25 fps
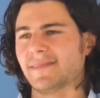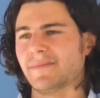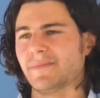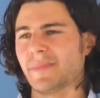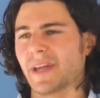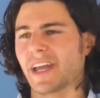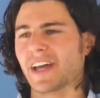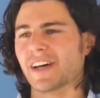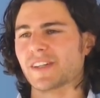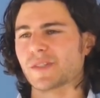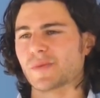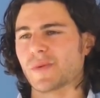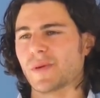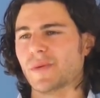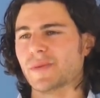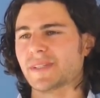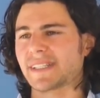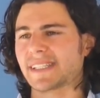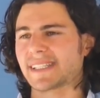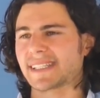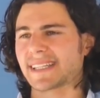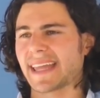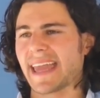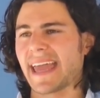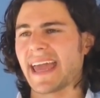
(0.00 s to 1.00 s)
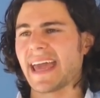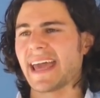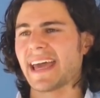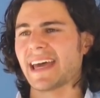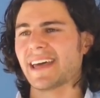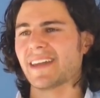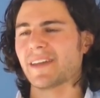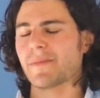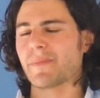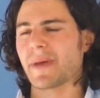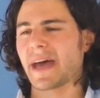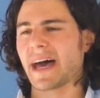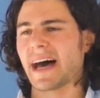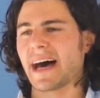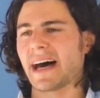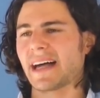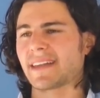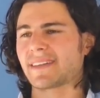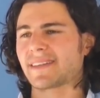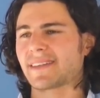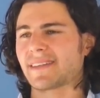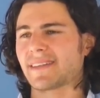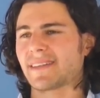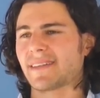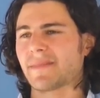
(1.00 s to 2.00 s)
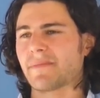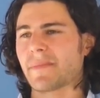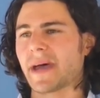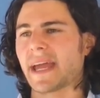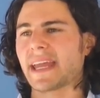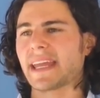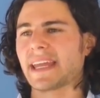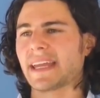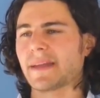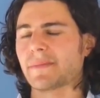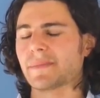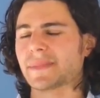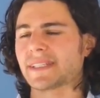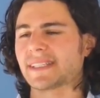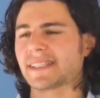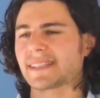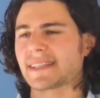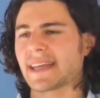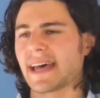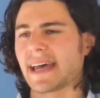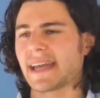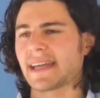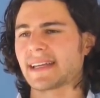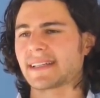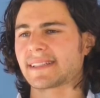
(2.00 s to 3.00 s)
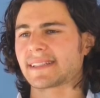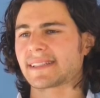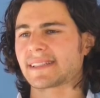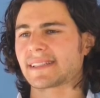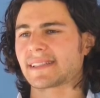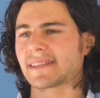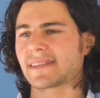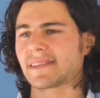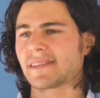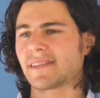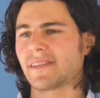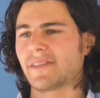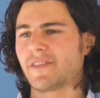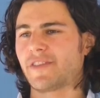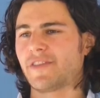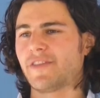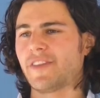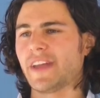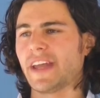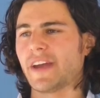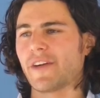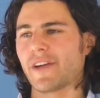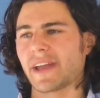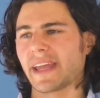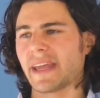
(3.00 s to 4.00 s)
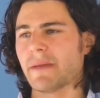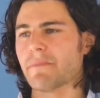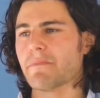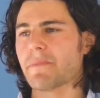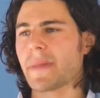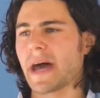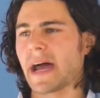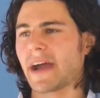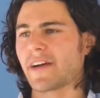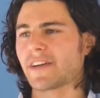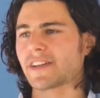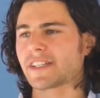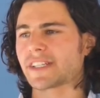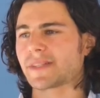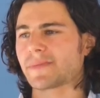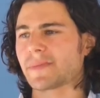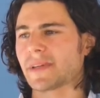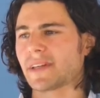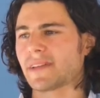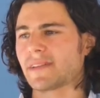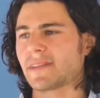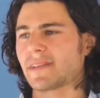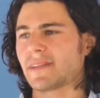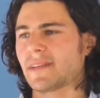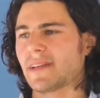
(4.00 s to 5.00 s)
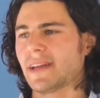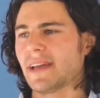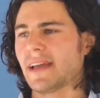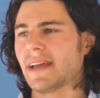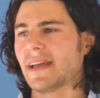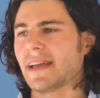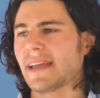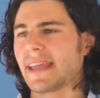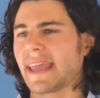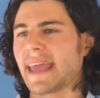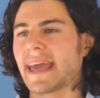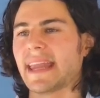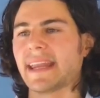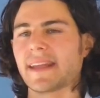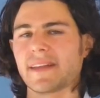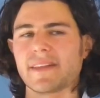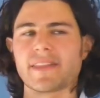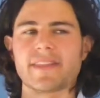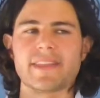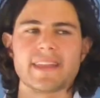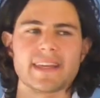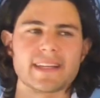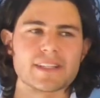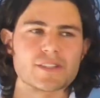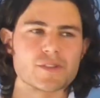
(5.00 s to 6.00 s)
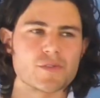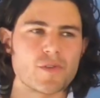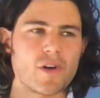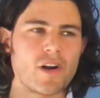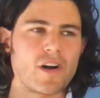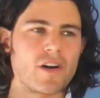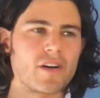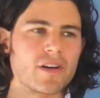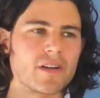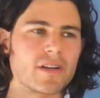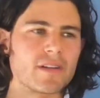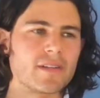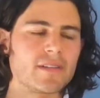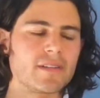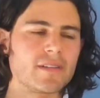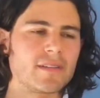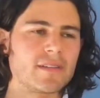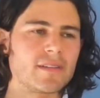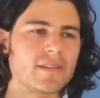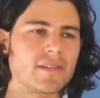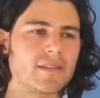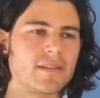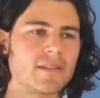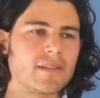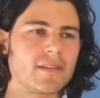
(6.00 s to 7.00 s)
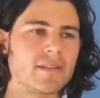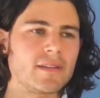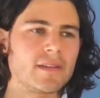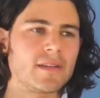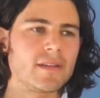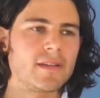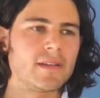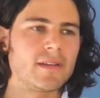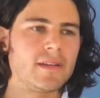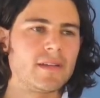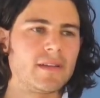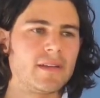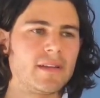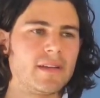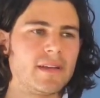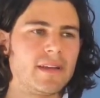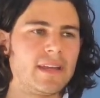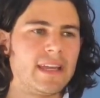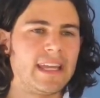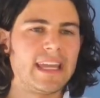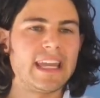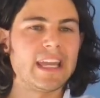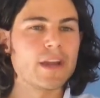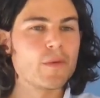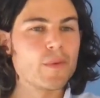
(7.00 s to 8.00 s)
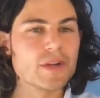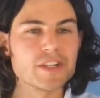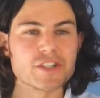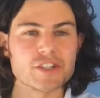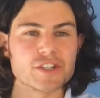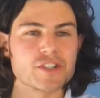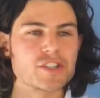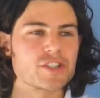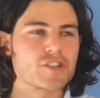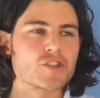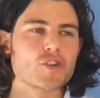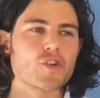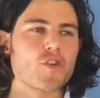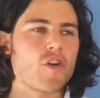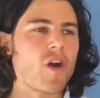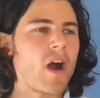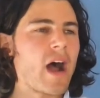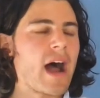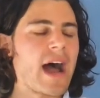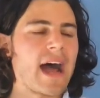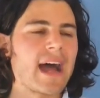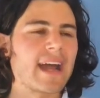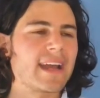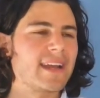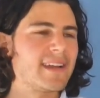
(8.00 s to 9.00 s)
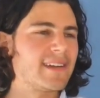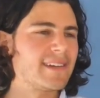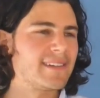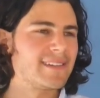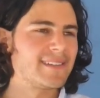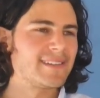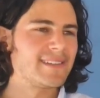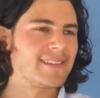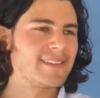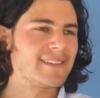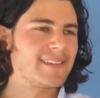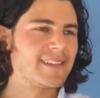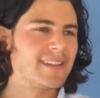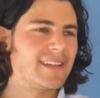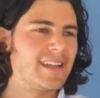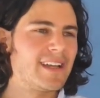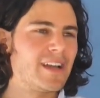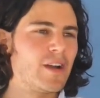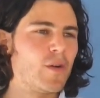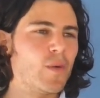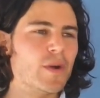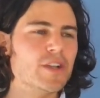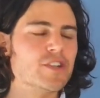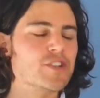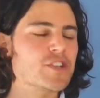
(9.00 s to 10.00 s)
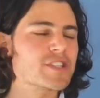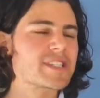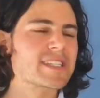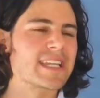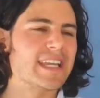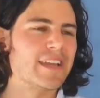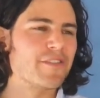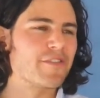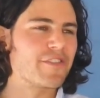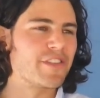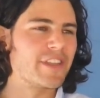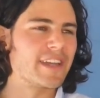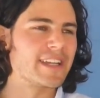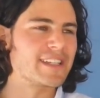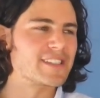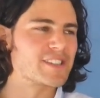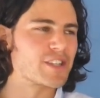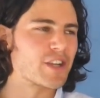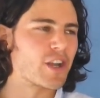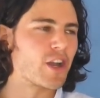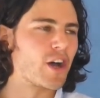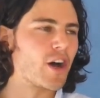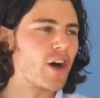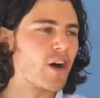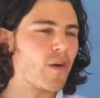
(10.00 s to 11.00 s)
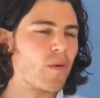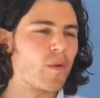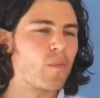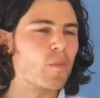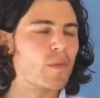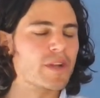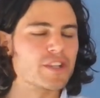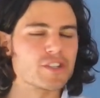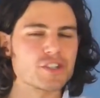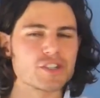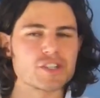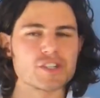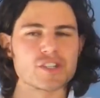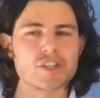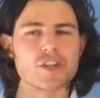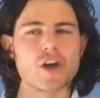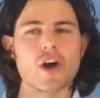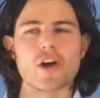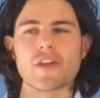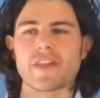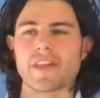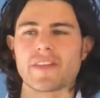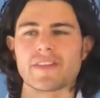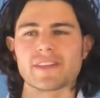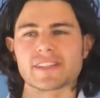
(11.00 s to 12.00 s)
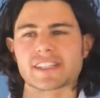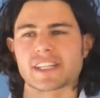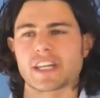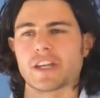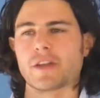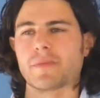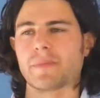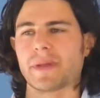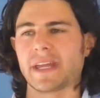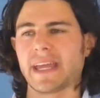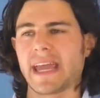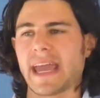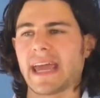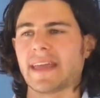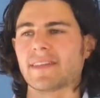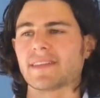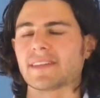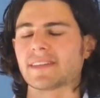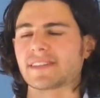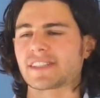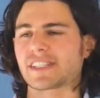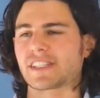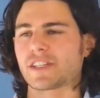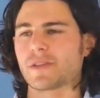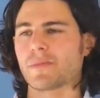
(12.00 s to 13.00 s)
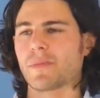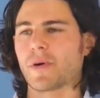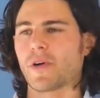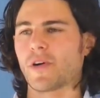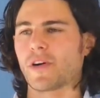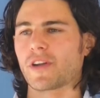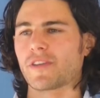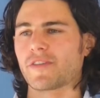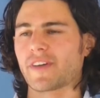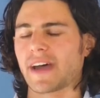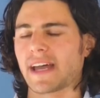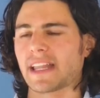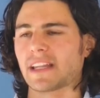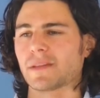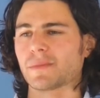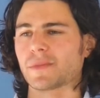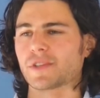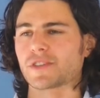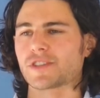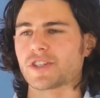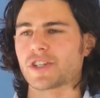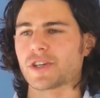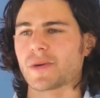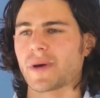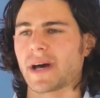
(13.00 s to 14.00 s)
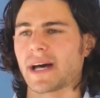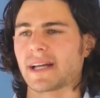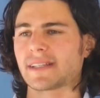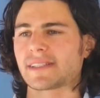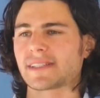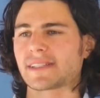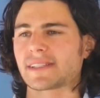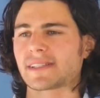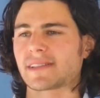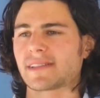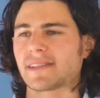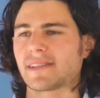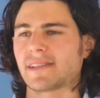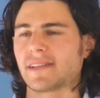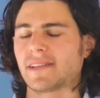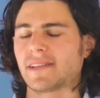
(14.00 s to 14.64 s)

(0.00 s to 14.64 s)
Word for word: because we were scared about making mistakes, fearing embarrassment, getting things wrong. Here we just try. We just give things a go and we just know that there's going to be endless support available to us.